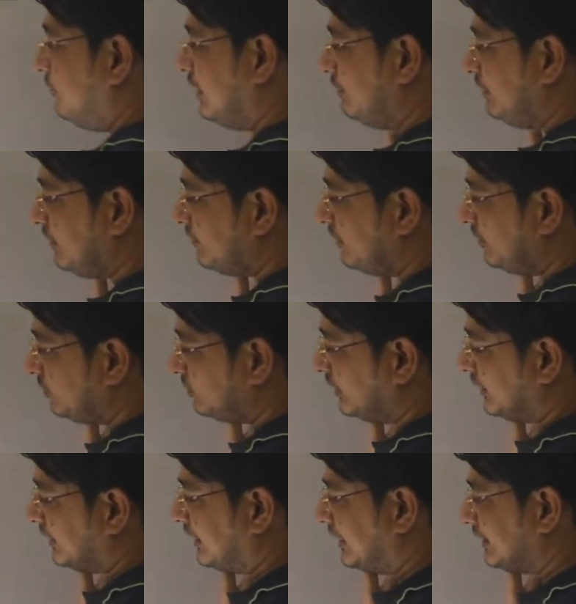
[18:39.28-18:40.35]
will be equal to
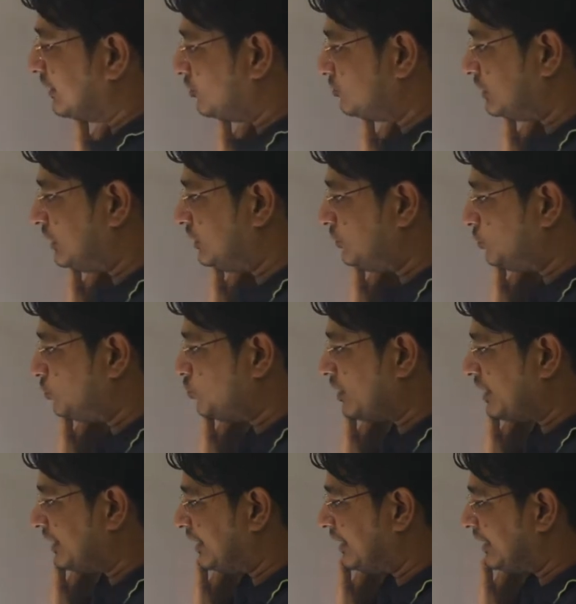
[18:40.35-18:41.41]

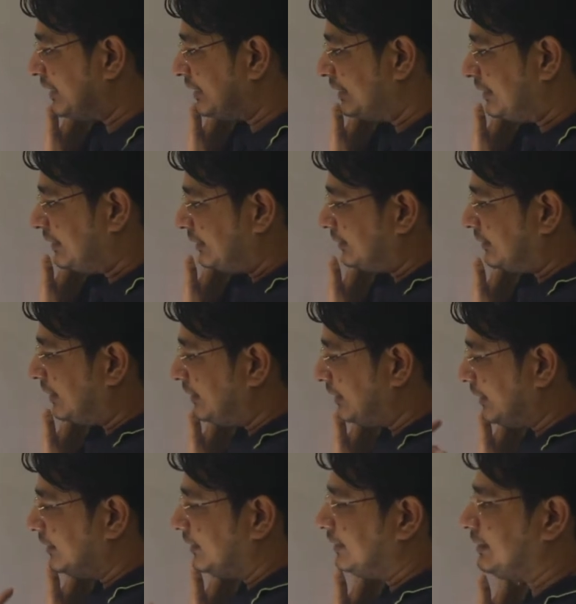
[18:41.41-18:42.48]

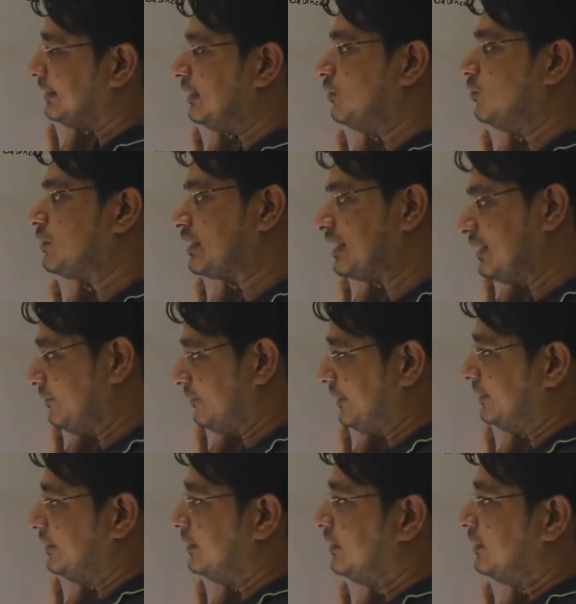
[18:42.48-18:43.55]
39,230
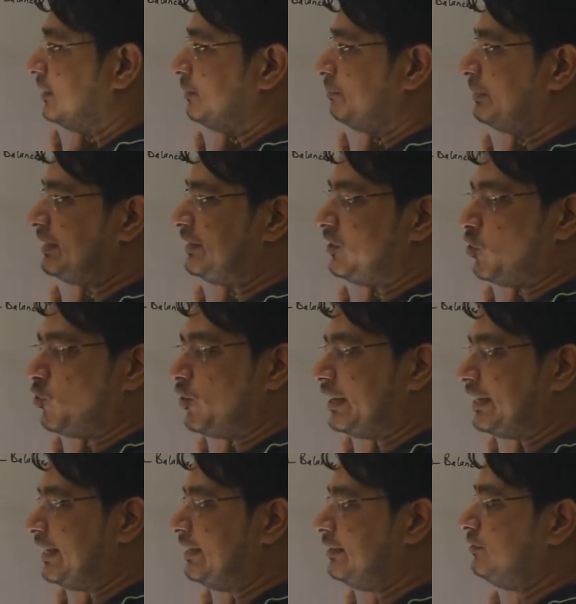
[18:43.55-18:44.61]
kilocalorie. But now
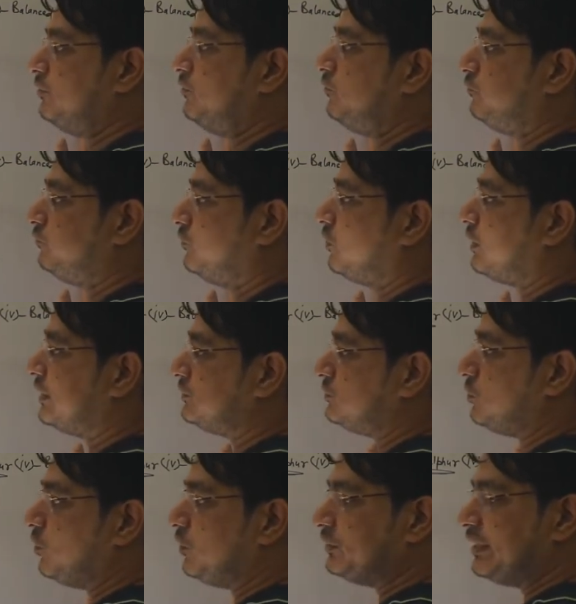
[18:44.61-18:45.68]
again
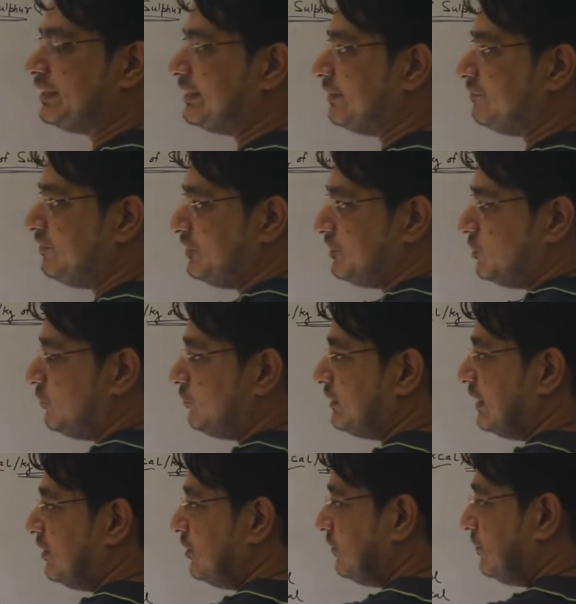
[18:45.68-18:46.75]
focus on the definition of
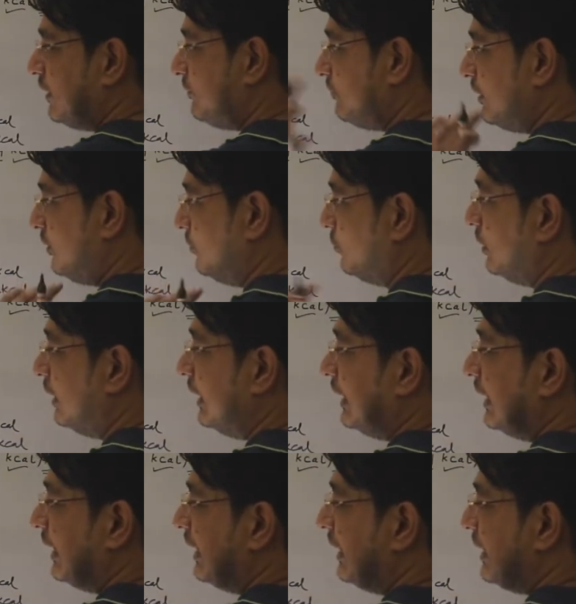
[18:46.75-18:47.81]
calorific value,
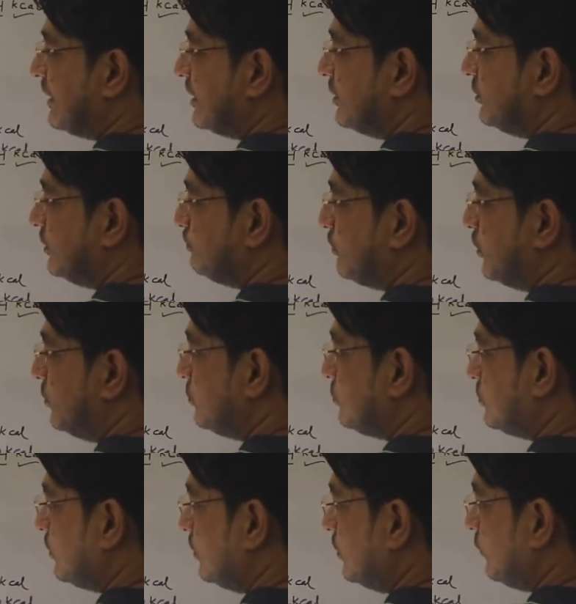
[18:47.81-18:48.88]
heat energy
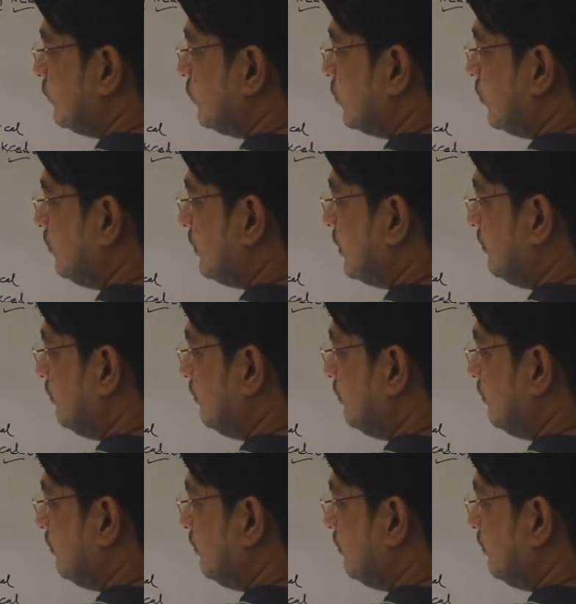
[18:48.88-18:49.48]
produced from